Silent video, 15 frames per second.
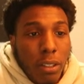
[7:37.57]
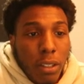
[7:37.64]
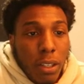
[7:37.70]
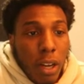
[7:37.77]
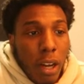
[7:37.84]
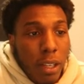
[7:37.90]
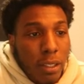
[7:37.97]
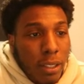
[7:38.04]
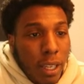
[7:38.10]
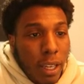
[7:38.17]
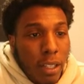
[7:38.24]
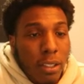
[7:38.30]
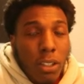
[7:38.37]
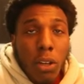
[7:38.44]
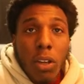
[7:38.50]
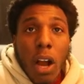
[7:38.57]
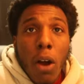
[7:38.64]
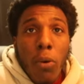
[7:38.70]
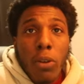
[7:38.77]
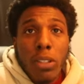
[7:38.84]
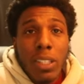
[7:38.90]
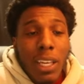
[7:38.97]
You know what I'm saying? So
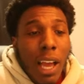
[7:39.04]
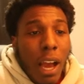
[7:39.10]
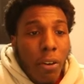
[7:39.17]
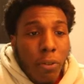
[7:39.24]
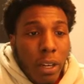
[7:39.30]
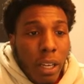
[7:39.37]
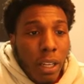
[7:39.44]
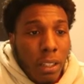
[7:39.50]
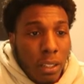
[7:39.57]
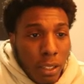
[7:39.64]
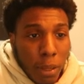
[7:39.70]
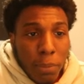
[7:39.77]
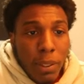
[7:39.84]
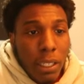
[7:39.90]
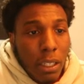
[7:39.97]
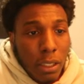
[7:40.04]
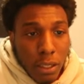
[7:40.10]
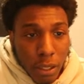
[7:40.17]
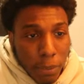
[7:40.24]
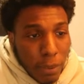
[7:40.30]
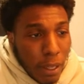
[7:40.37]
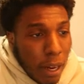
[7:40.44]
y'all won't say I rigged something or
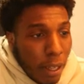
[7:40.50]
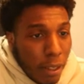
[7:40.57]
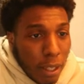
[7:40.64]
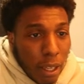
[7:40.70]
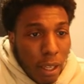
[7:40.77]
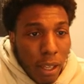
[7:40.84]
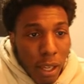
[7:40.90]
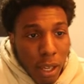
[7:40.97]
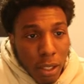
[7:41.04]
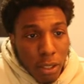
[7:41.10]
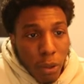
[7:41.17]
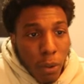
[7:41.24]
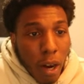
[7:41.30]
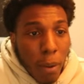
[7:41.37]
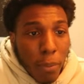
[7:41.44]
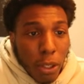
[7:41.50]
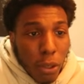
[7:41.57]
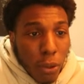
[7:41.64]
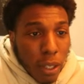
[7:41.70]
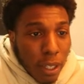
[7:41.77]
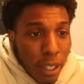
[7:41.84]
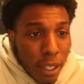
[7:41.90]
something like that. So what I'm going
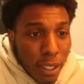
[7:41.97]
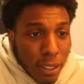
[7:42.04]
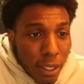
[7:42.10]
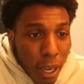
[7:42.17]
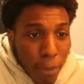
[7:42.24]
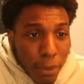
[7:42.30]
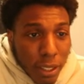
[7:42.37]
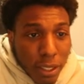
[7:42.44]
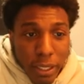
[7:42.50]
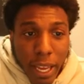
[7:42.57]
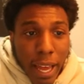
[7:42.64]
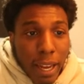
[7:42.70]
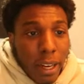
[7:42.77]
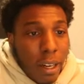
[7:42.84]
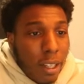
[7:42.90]
to do is I'm going to just add